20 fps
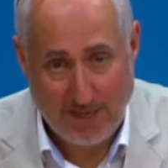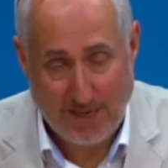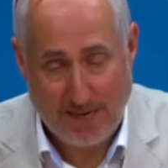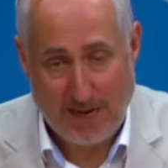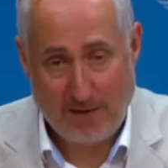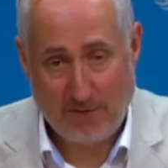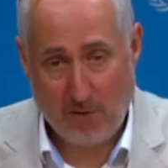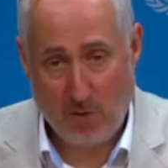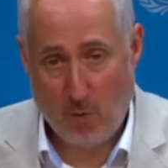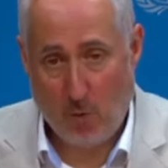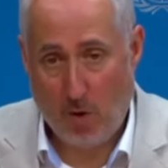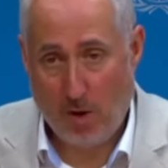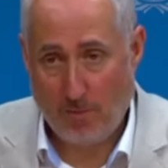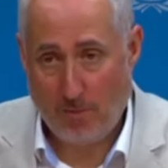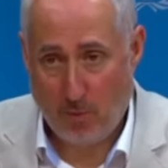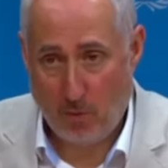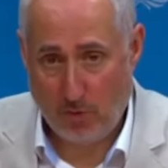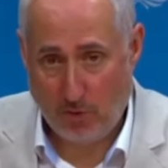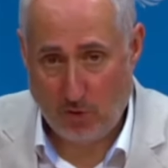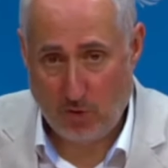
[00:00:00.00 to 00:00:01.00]
out of the
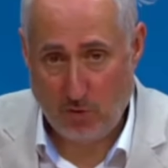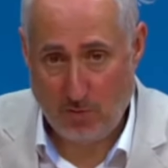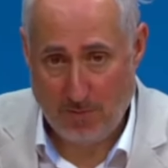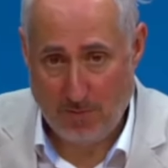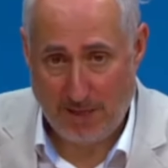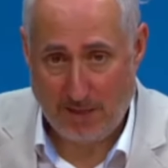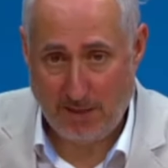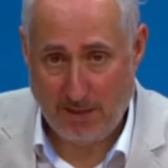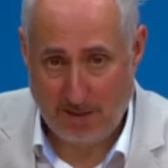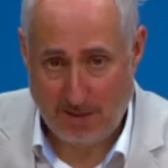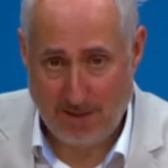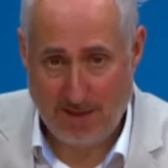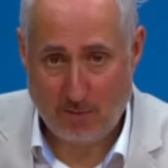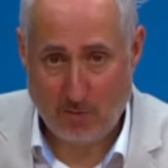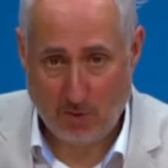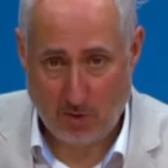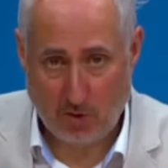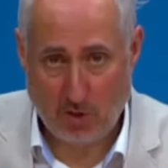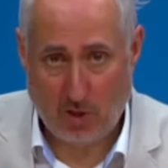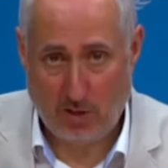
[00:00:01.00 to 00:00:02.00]
1.2 million that
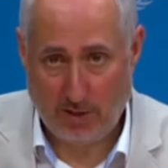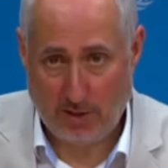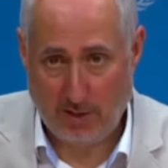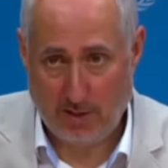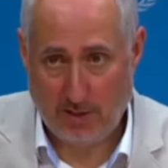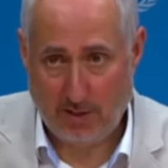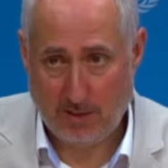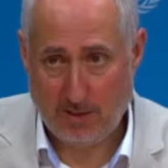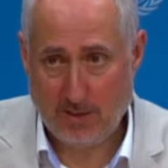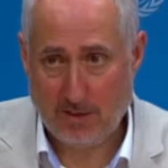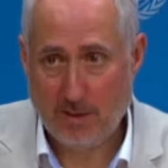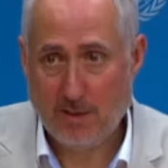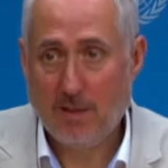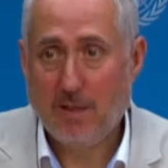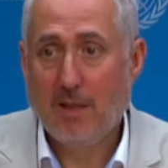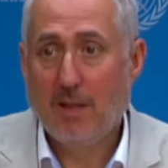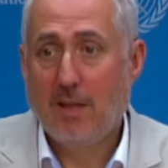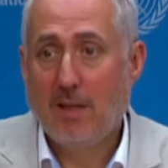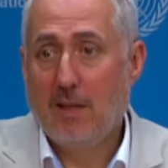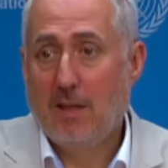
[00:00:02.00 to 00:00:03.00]
were targeted.
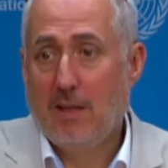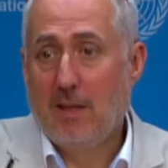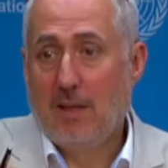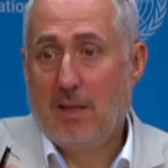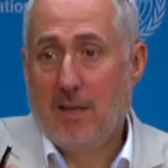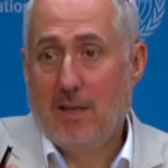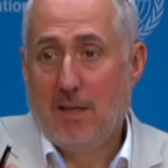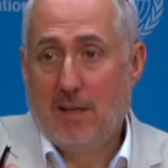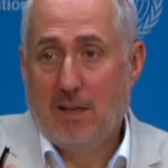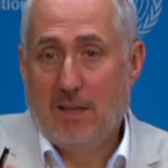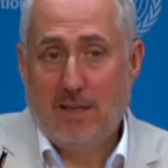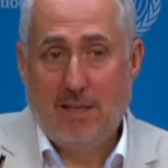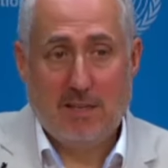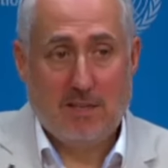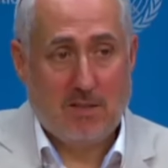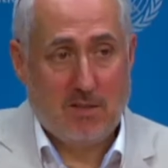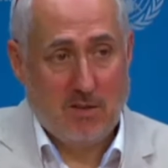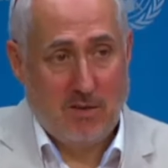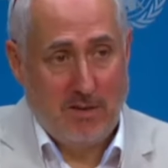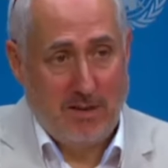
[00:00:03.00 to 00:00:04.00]

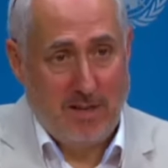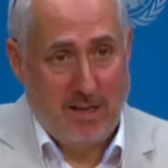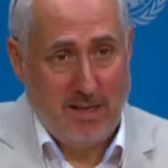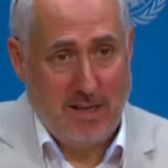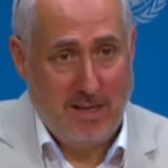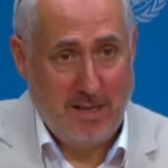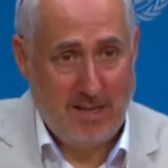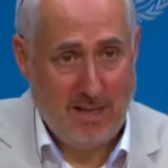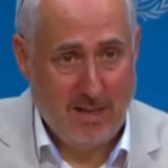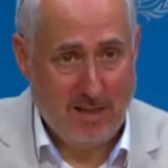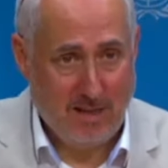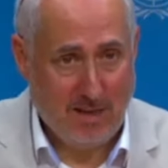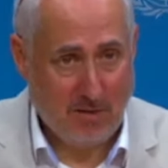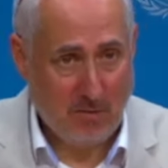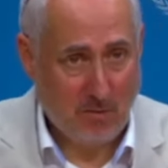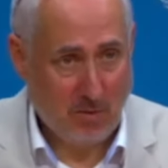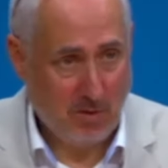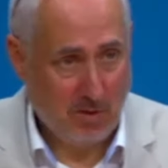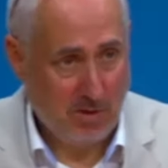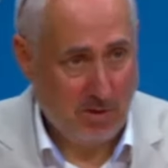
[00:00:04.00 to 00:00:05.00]
Yes, sir, and then Edie, and then
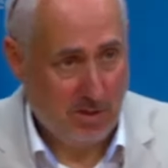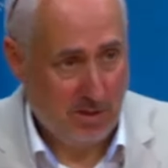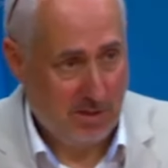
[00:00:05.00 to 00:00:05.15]
we'll